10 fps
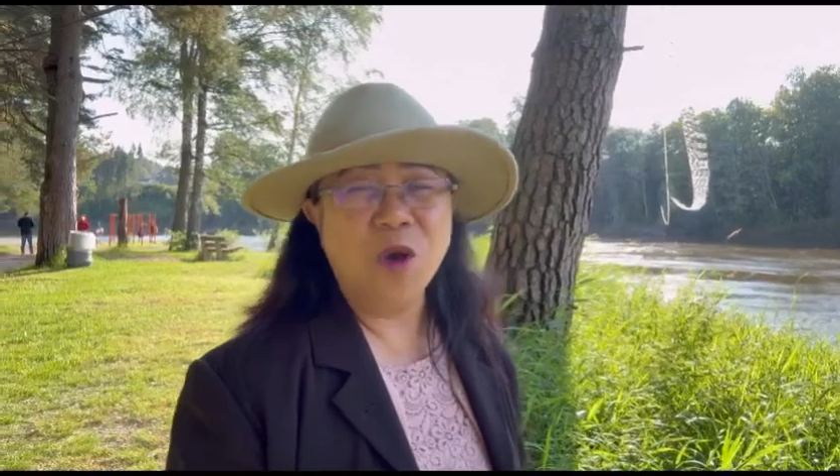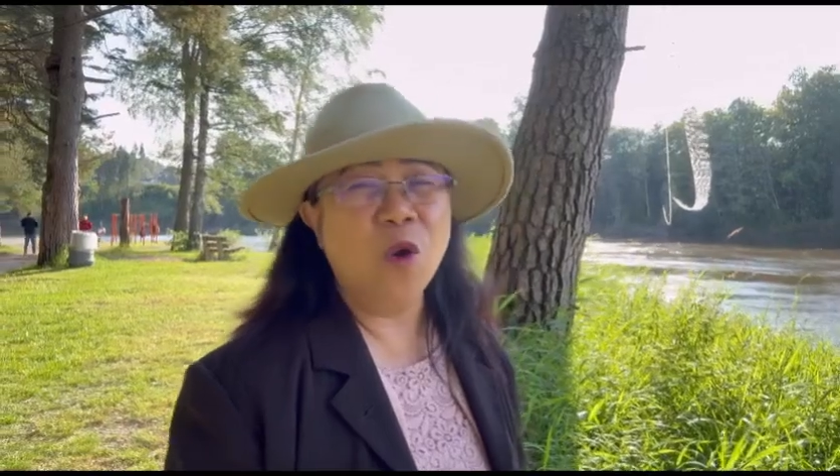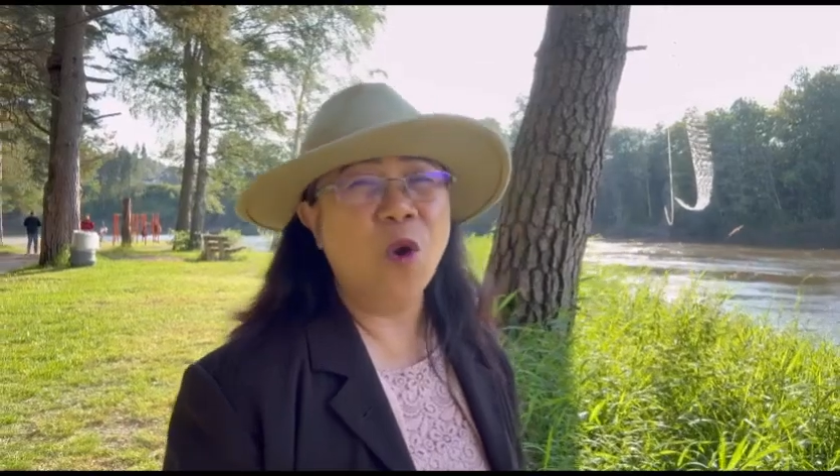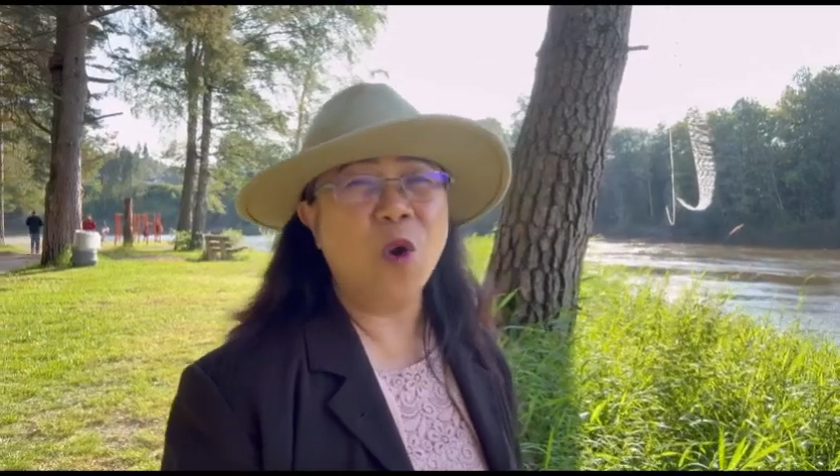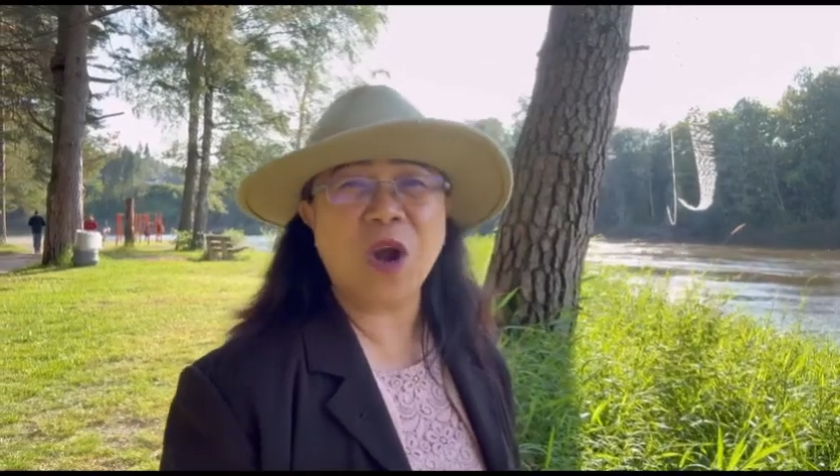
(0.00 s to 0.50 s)

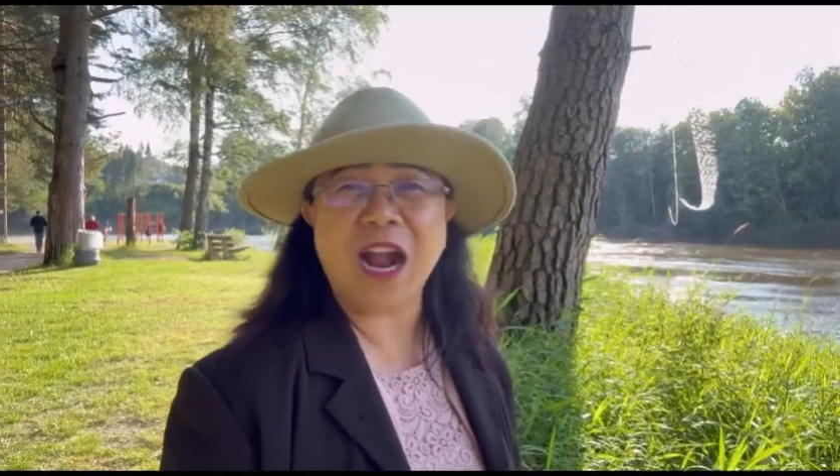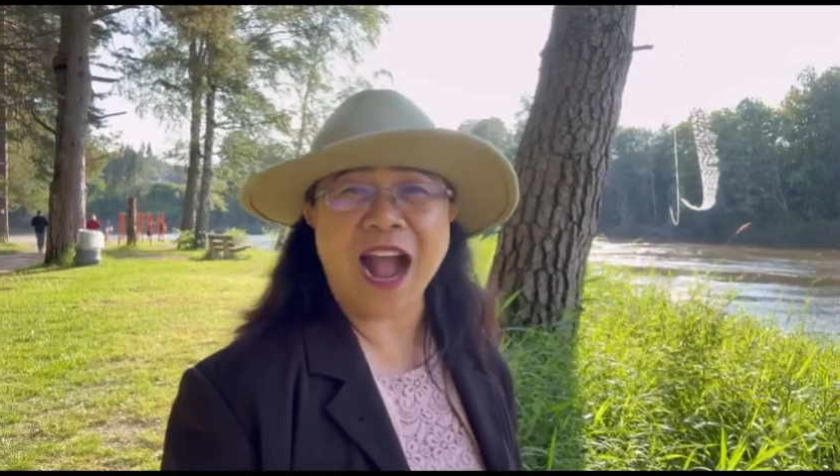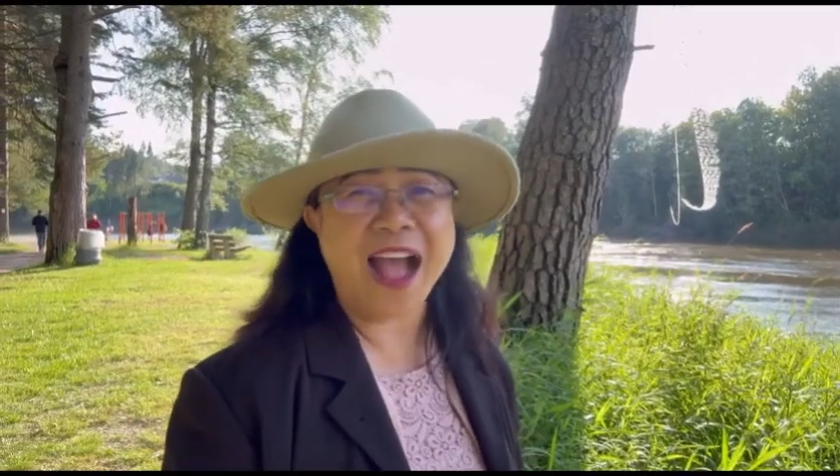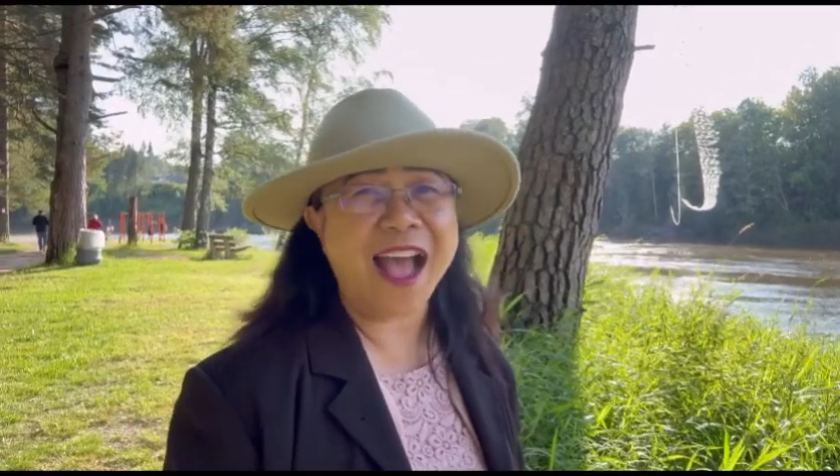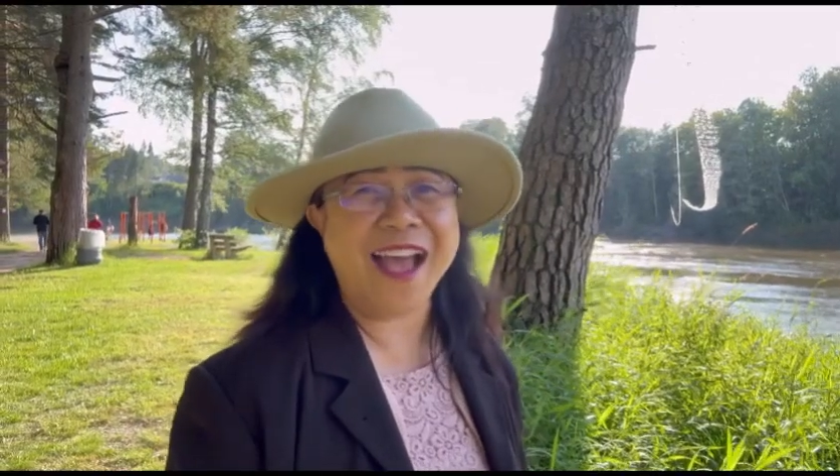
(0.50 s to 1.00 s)
who
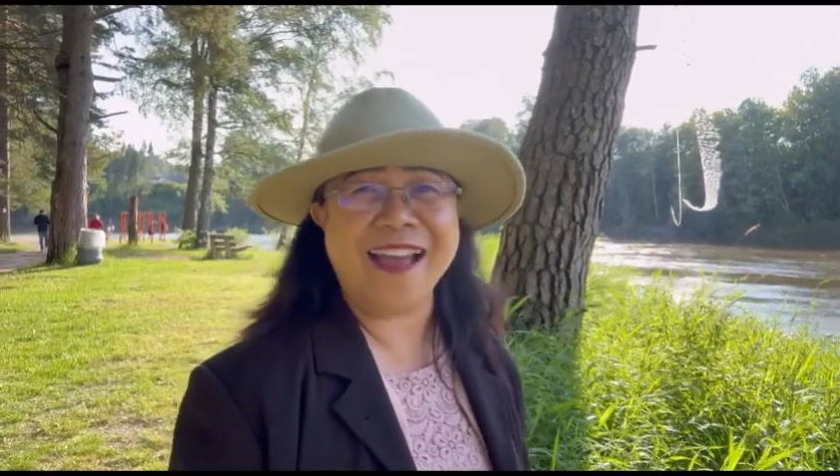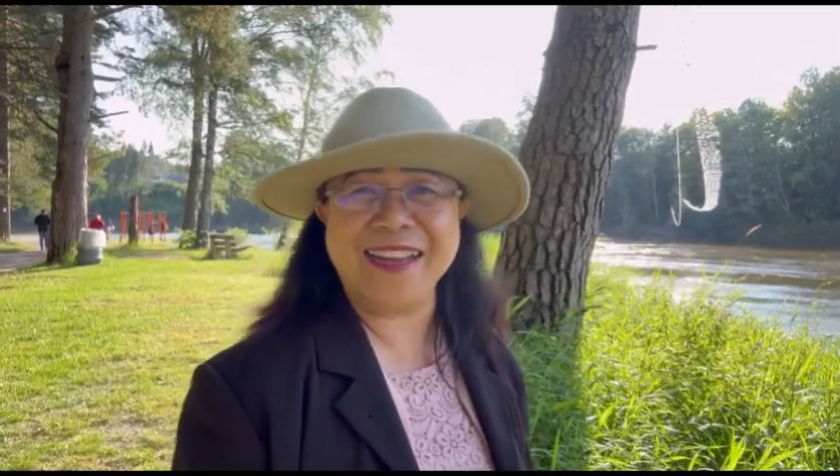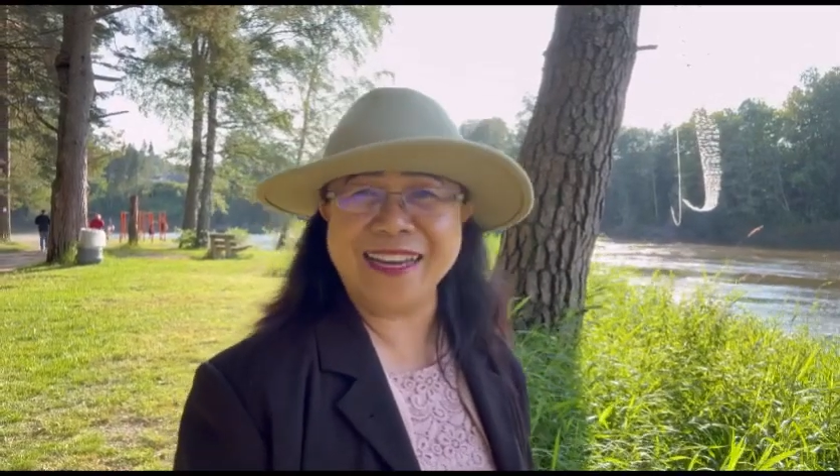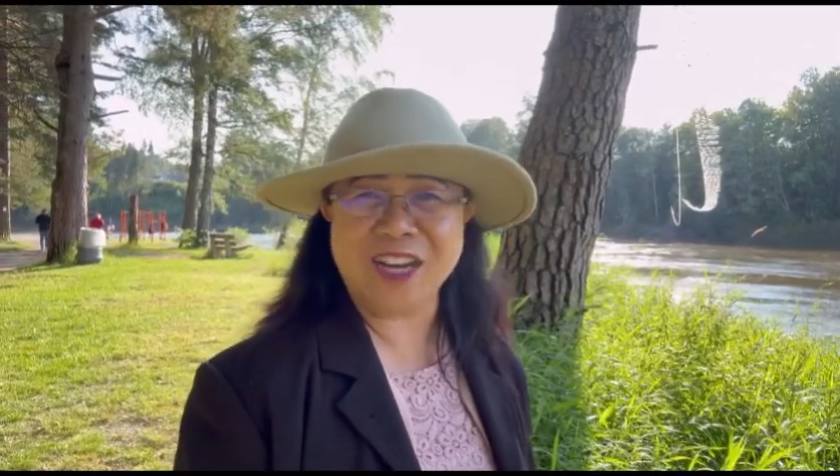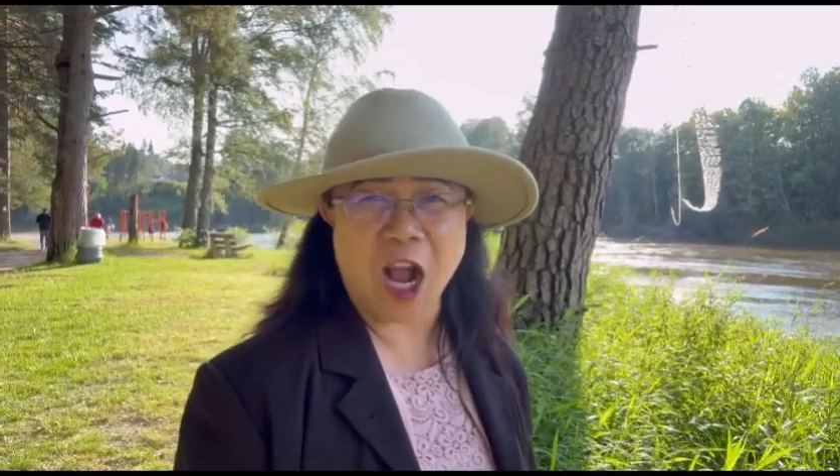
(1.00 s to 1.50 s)

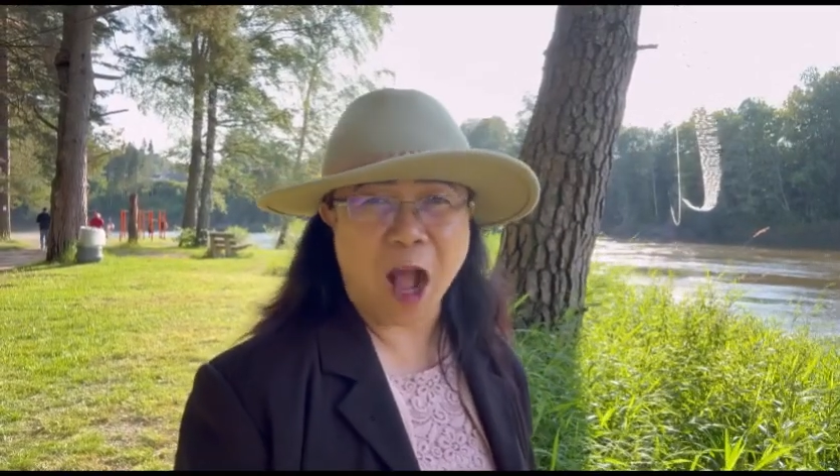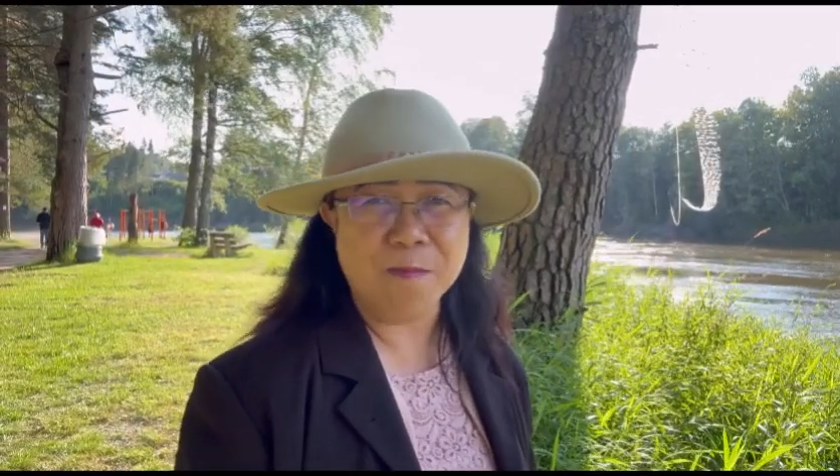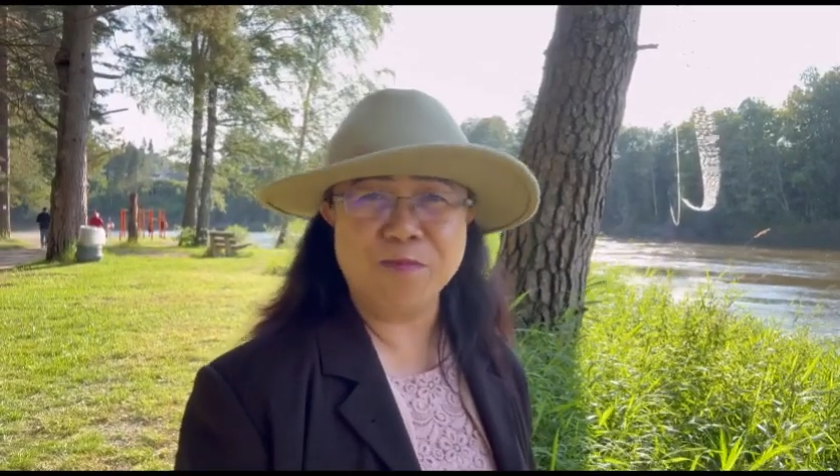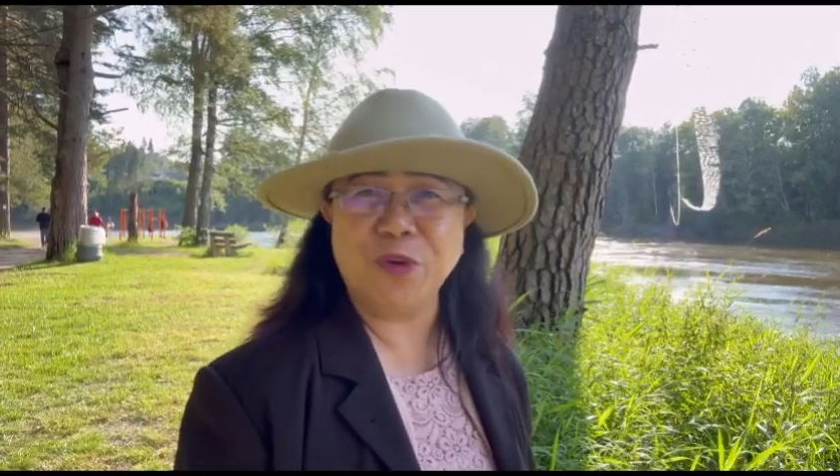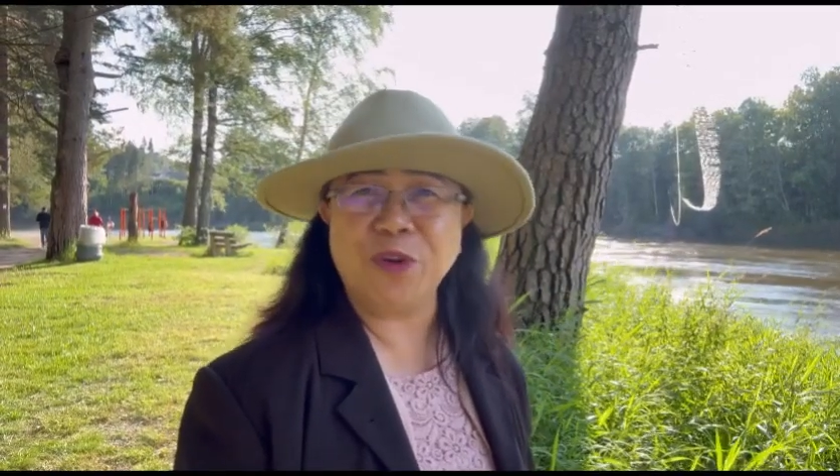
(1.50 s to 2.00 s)
can
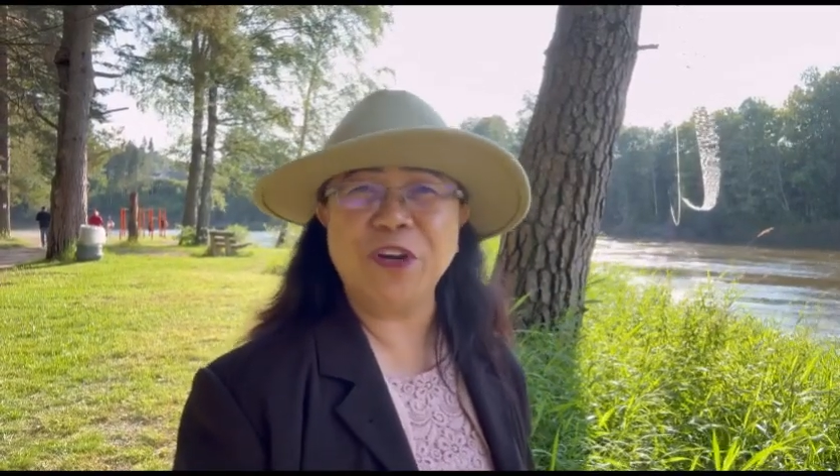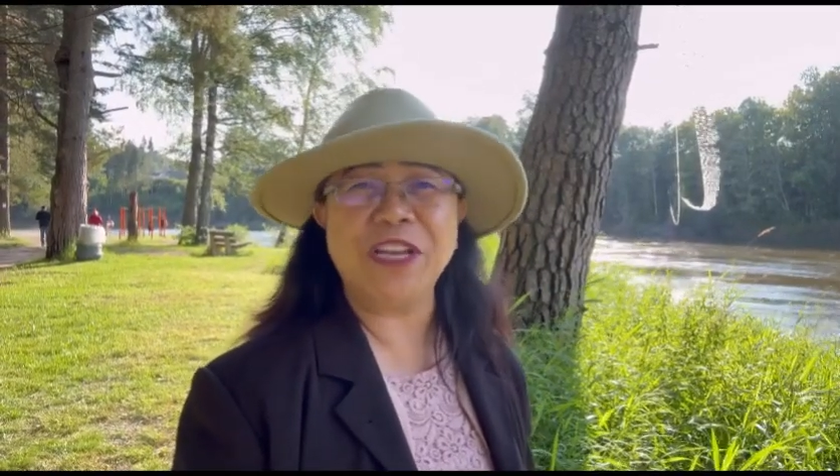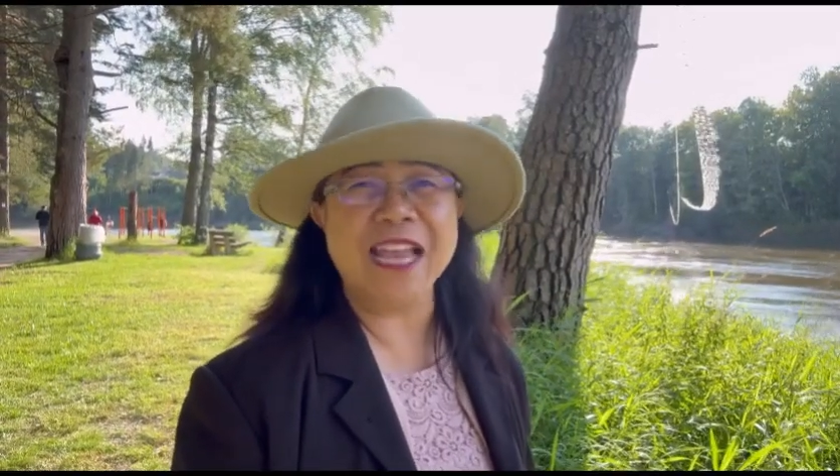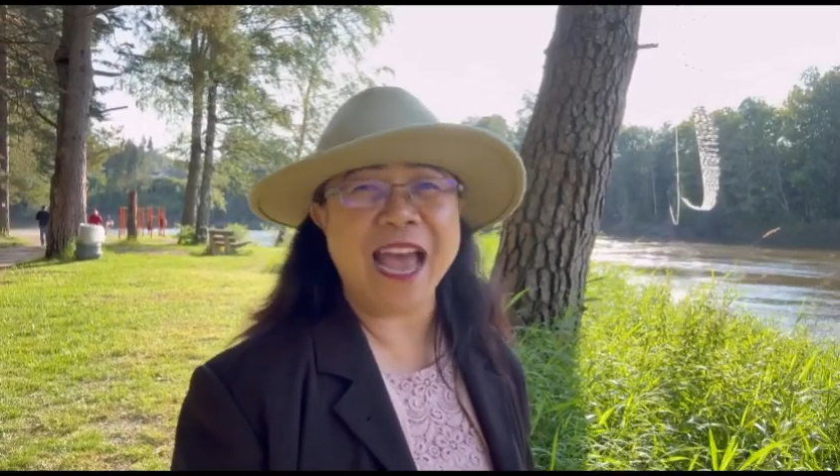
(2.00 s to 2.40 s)
comfort